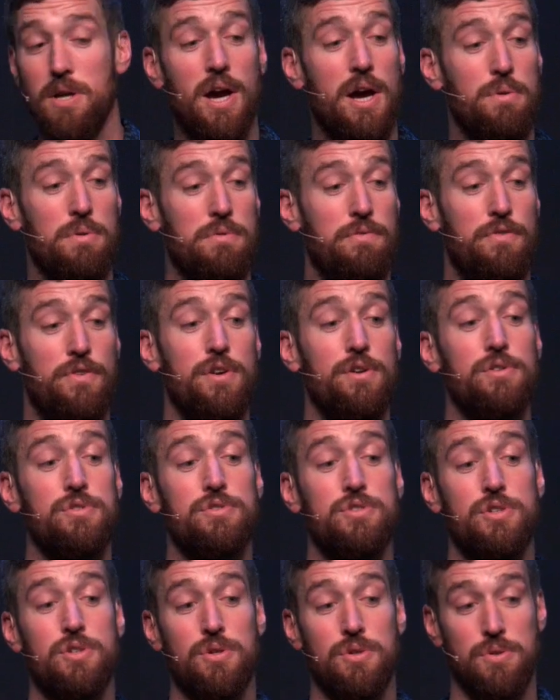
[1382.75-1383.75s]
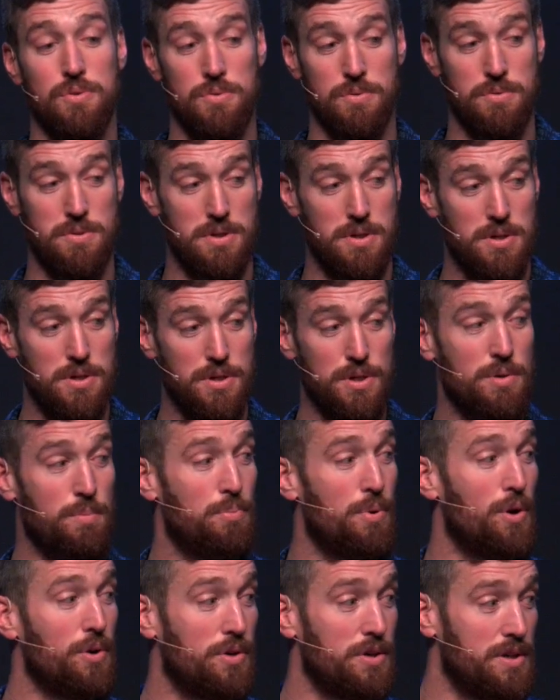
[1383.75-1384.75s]
God reveals you your
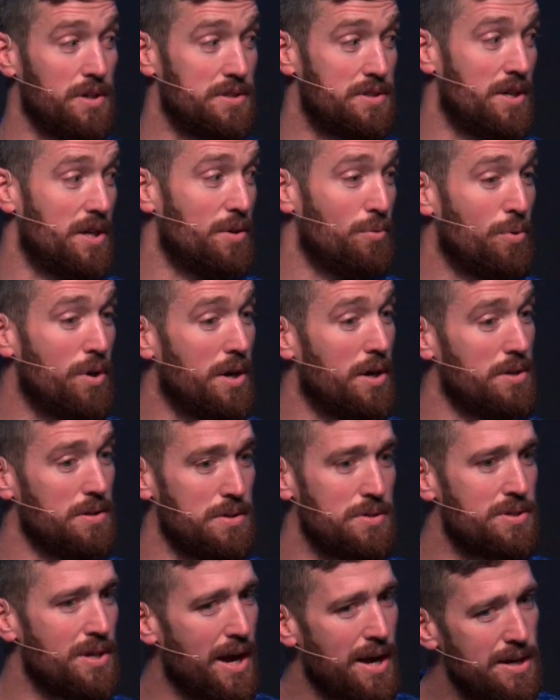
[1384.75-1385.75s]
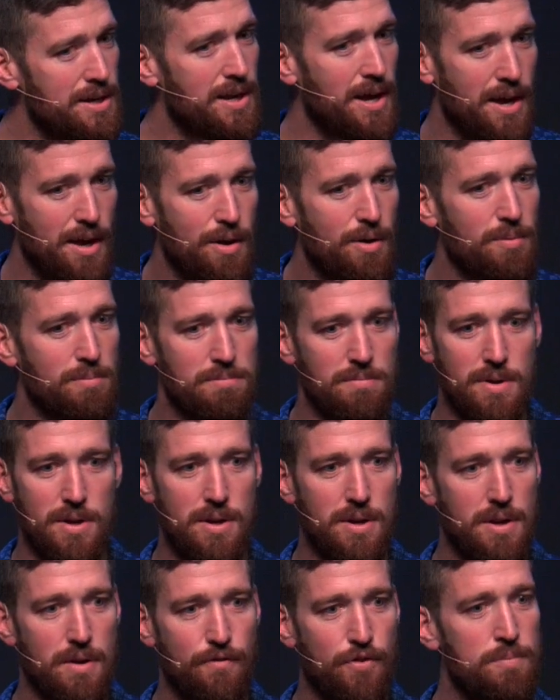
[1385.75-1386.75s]
brokenness that what? You say, I need help.
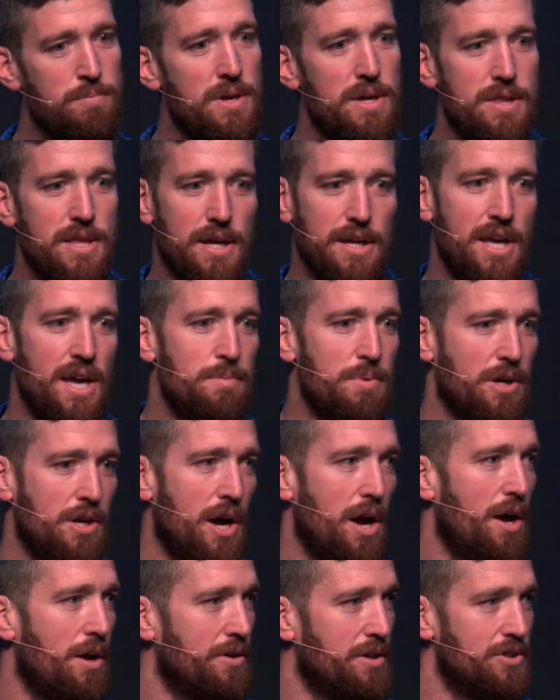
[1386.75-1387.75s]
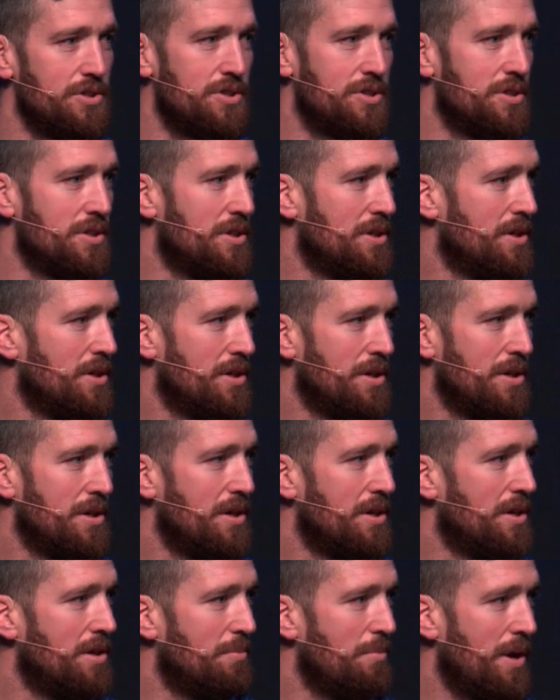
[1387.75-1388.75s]
For me, that came at college.
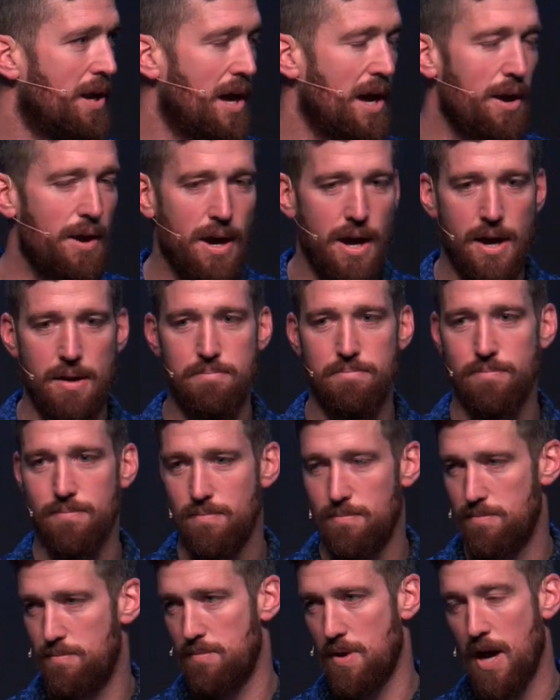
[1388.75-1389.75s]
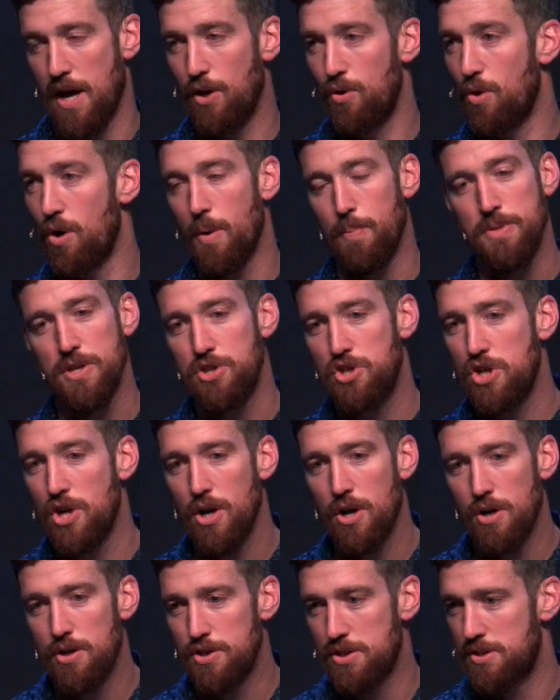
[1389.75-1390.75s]
Man, I, I I grew up in the
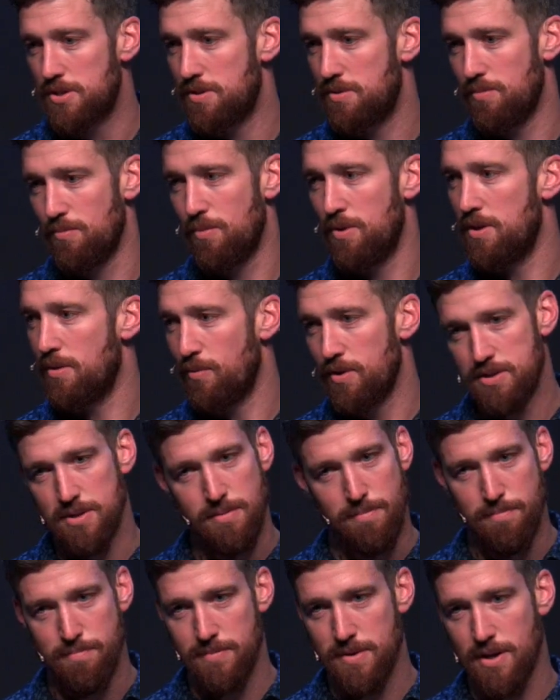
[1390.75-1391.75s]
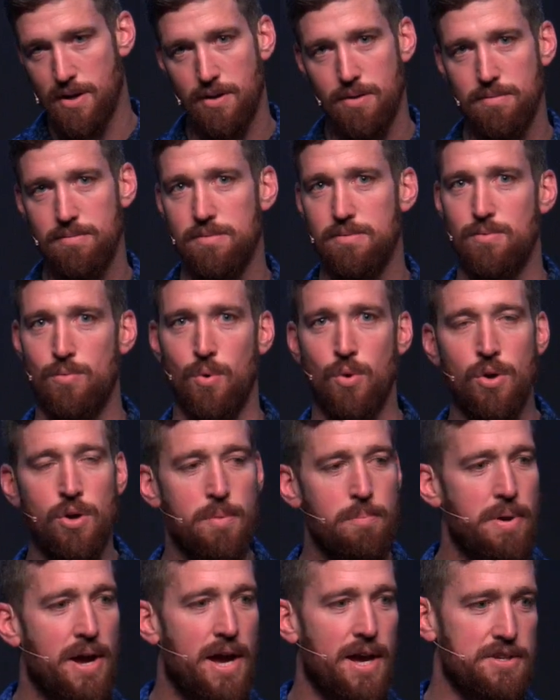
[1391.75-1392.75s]
church, went to, you know, royal
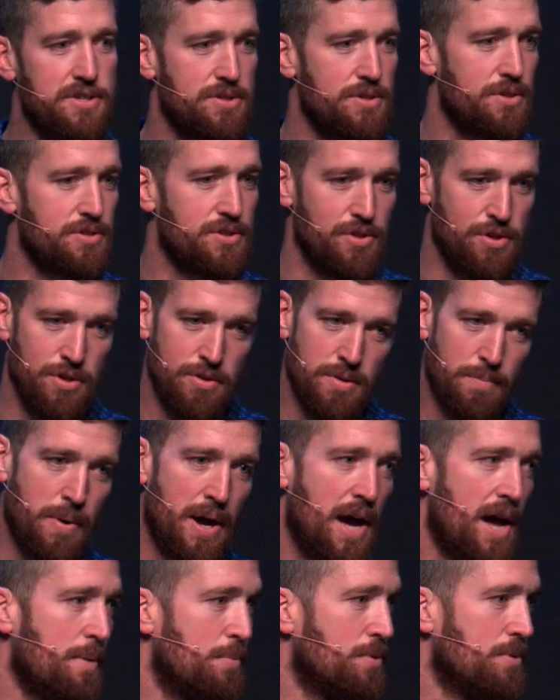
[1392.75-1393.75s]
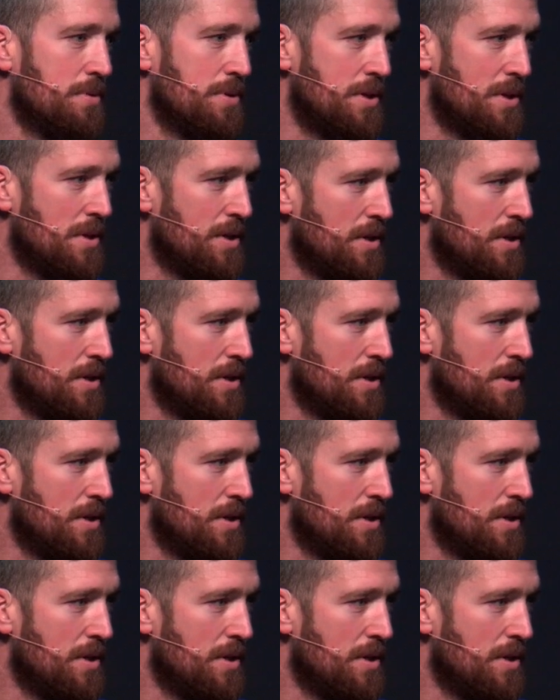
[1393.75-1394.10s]
ambassadors. I knew the Bible,